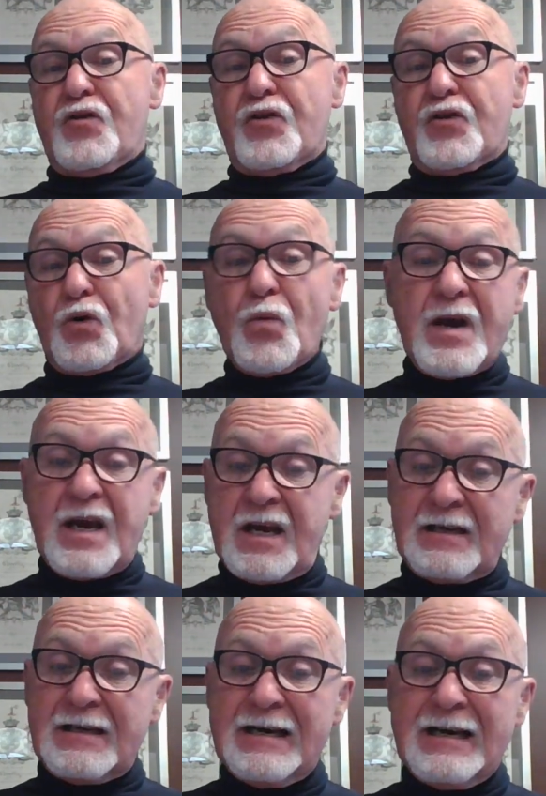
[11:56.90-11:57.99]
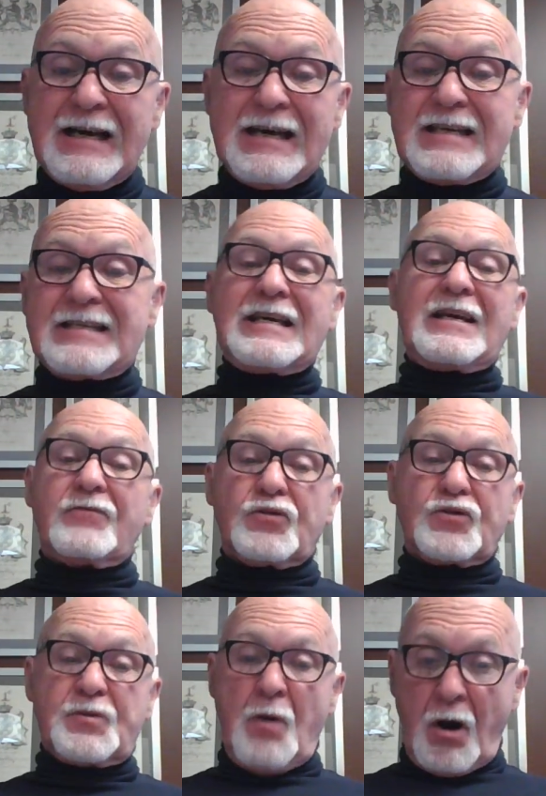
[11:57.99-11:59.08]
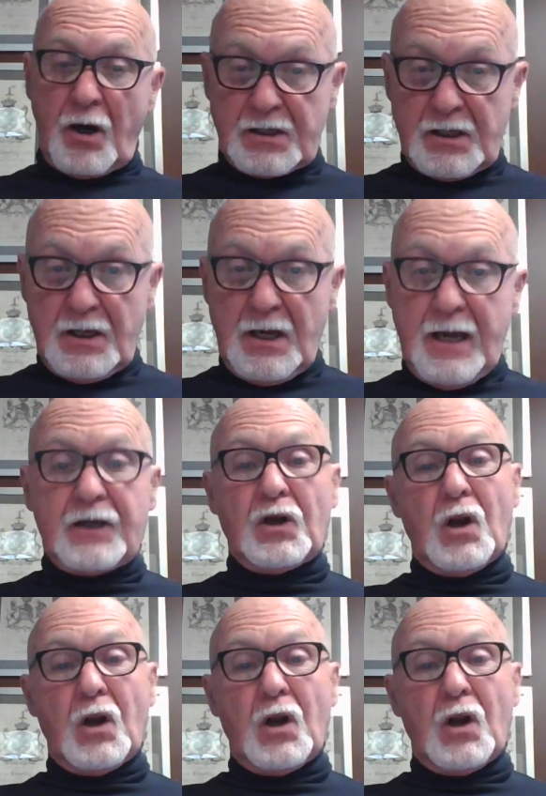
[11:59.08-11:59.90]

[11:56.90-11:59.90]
The queen is evil smart, and